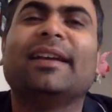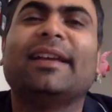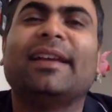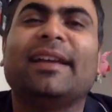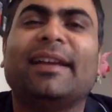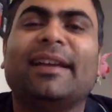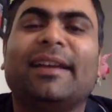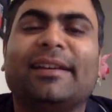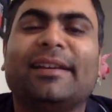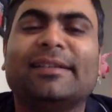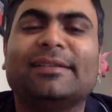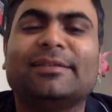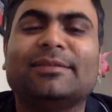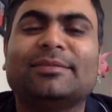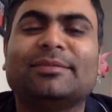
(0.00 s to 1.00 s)
uh,
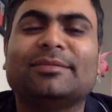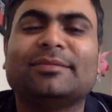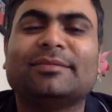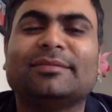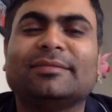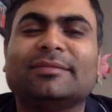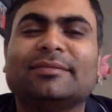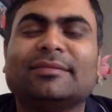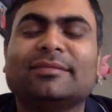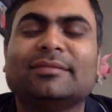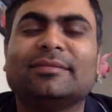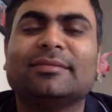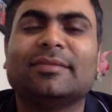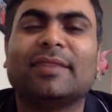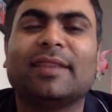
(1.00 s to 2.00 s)

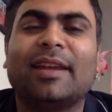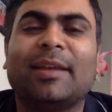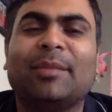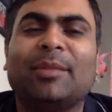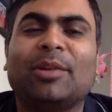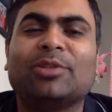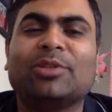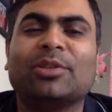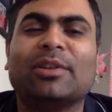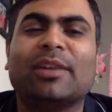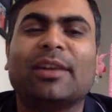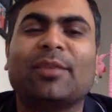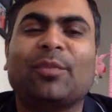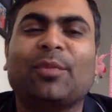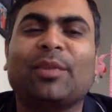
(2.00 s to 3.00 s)
I'm not sure
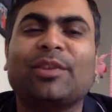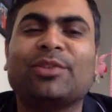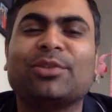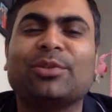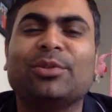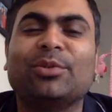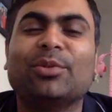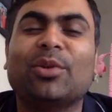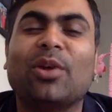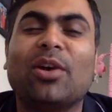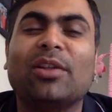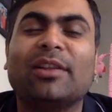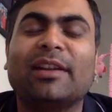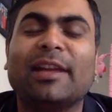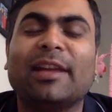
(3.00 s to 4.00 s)
like we should do
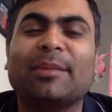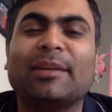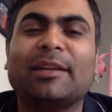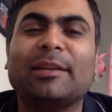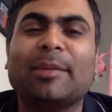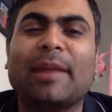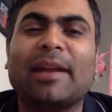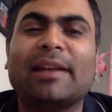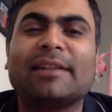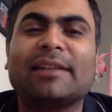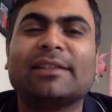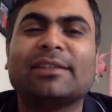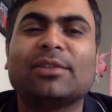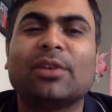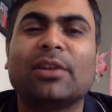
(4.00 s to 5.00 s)
all the time the deep
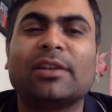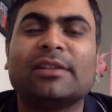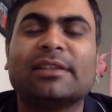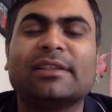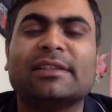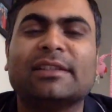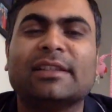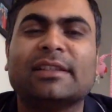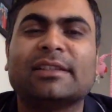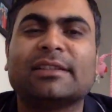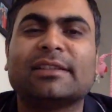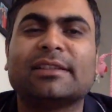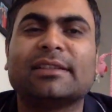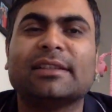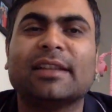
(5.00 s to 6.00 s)
analysis, or is it just
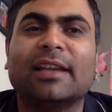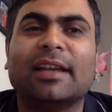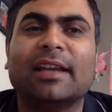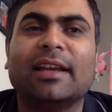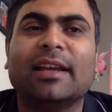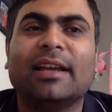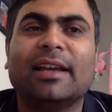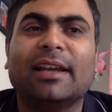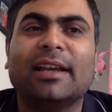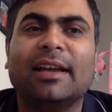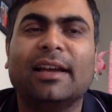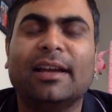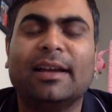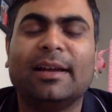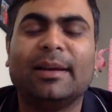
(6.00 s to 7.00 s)

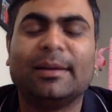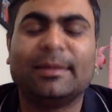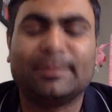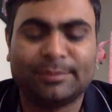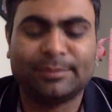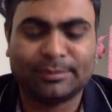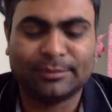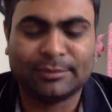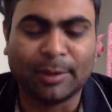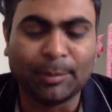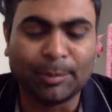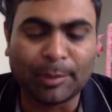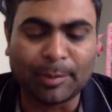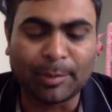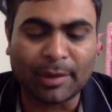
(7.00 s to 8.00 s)
uh,
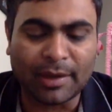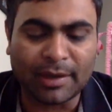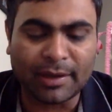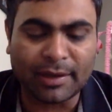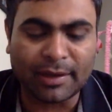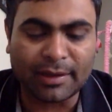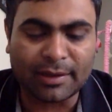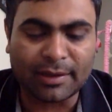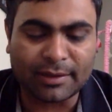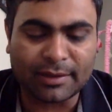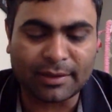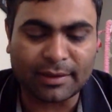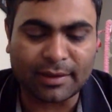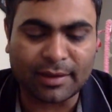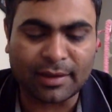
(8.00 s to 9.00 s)
some people
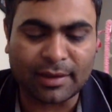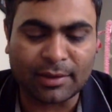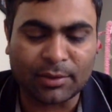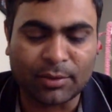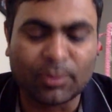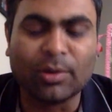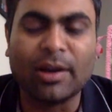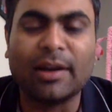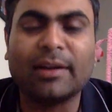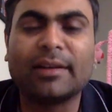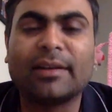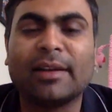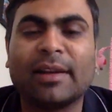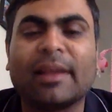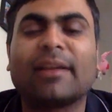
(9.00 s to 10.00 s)
are good
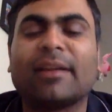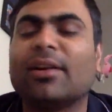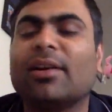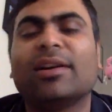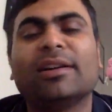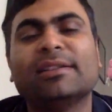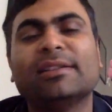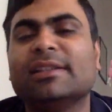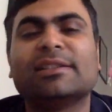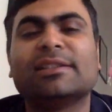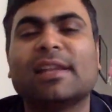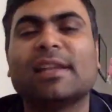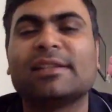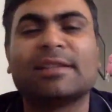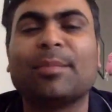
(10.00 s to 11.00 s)
at like it's
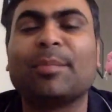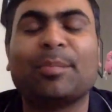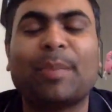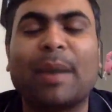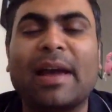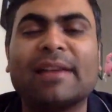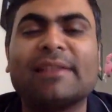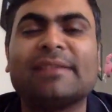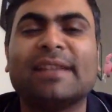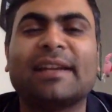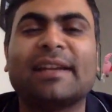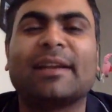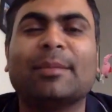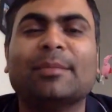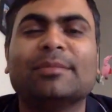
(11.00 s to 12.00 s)
just like some bias
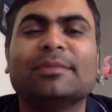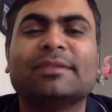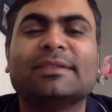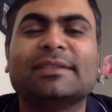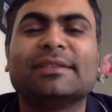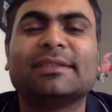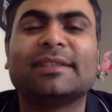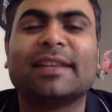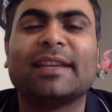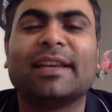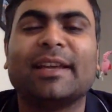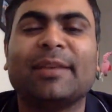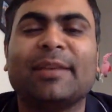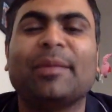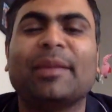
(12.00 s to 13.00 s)
that comes in